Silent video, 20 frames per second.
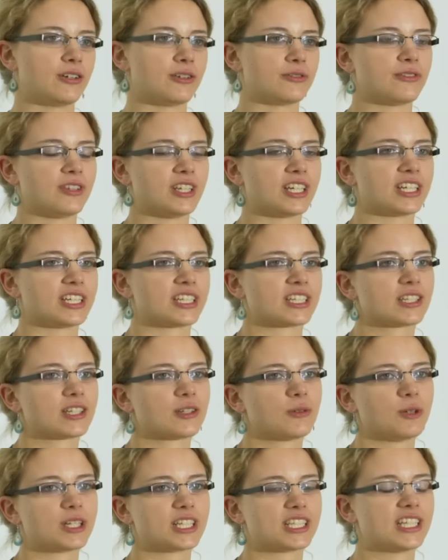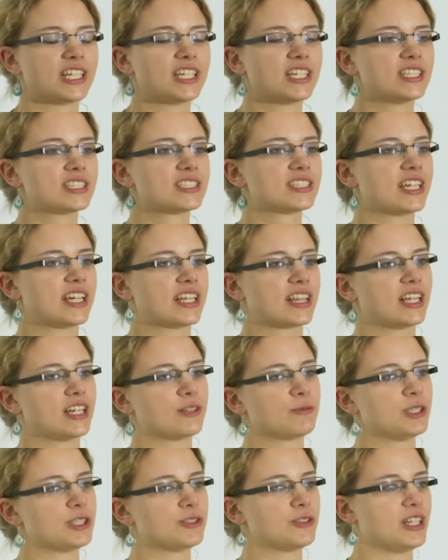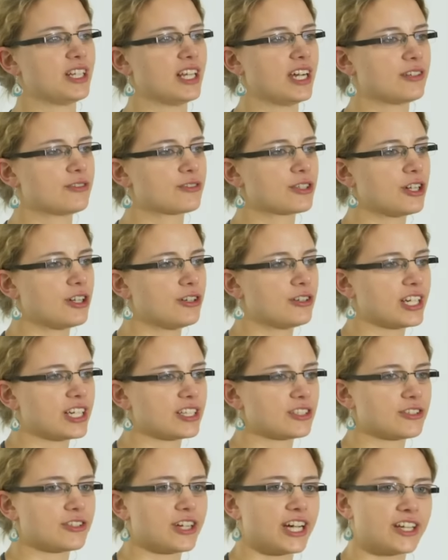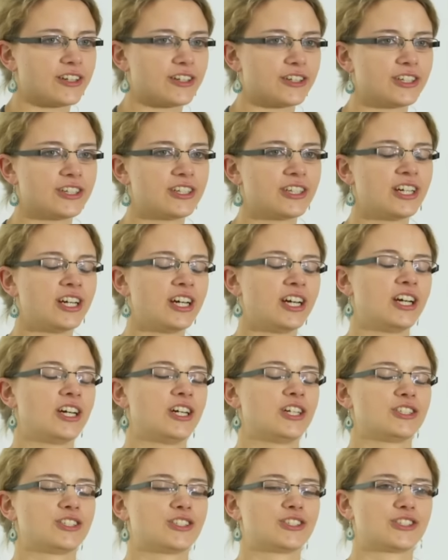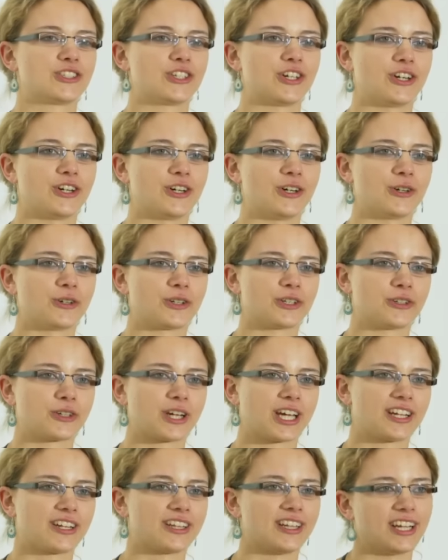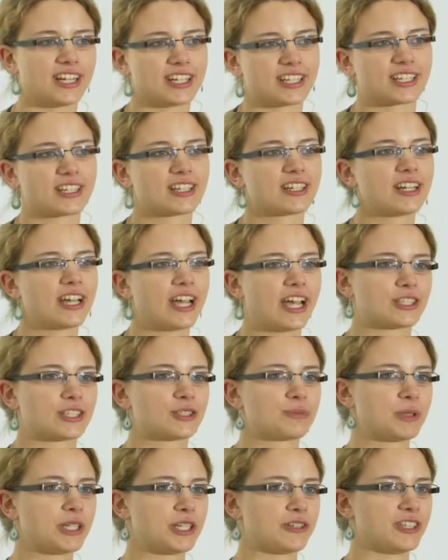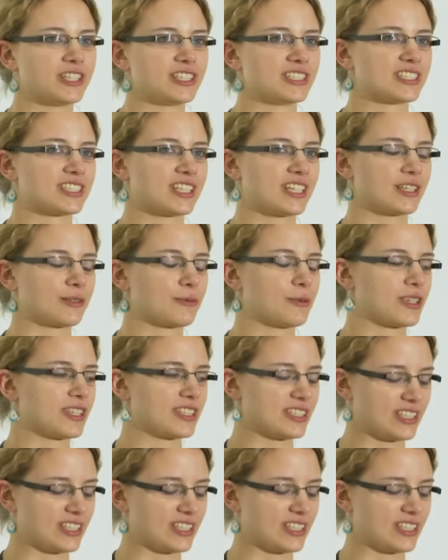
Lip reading: of like what it is, and then we do a live coding together, so you can like experience like what